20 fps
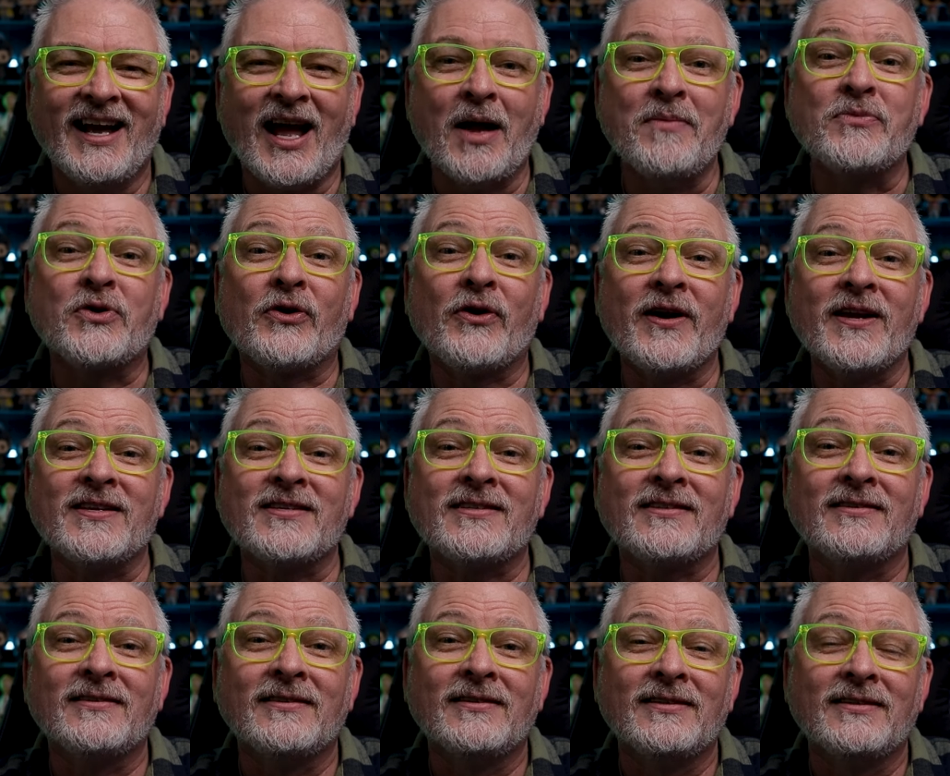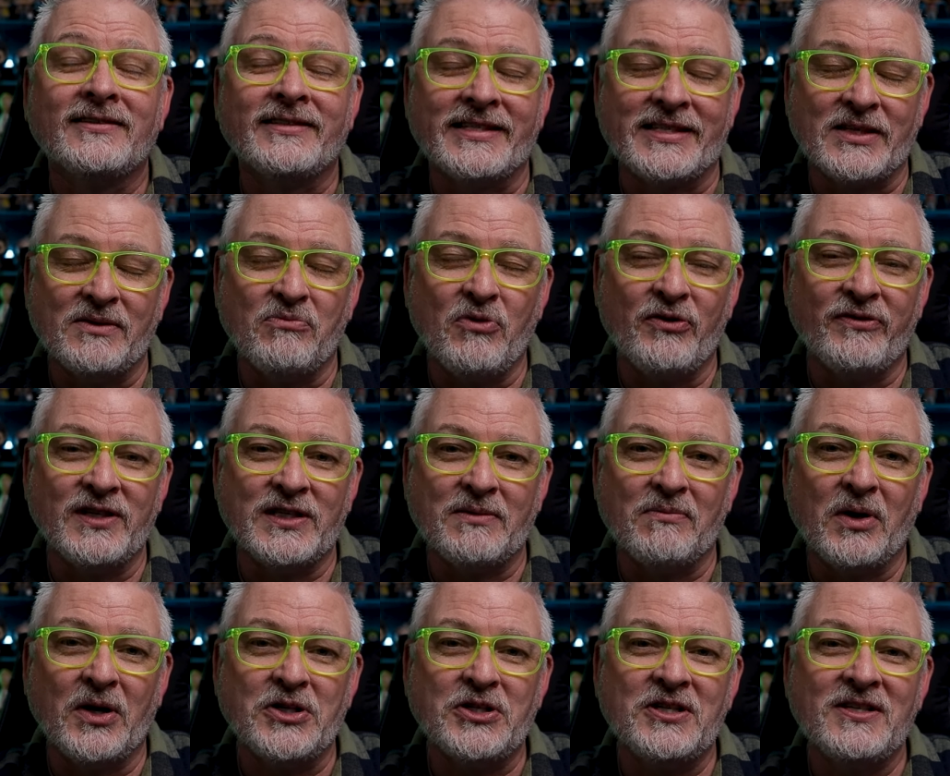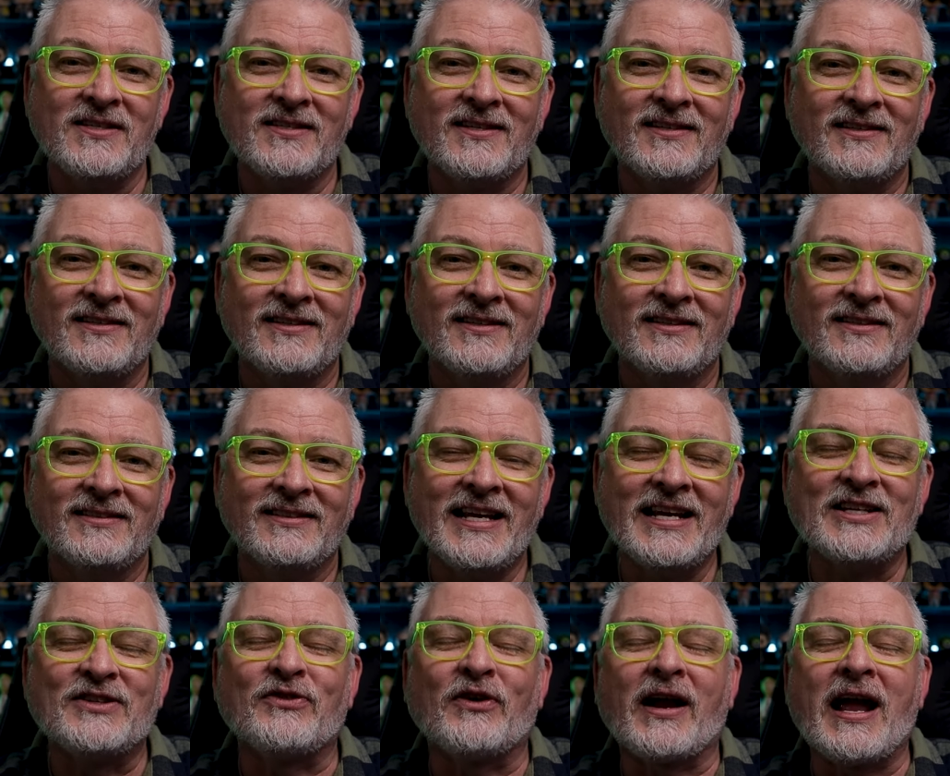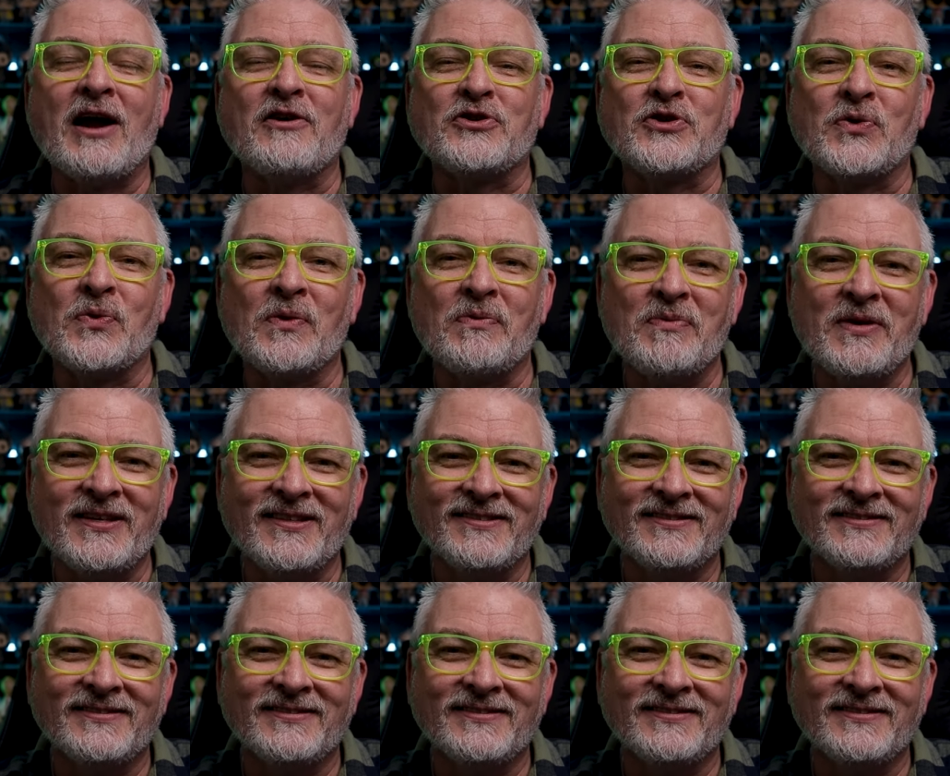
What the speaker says: I'm Chris. This is Movies and Munchies. Thanks for couching with me.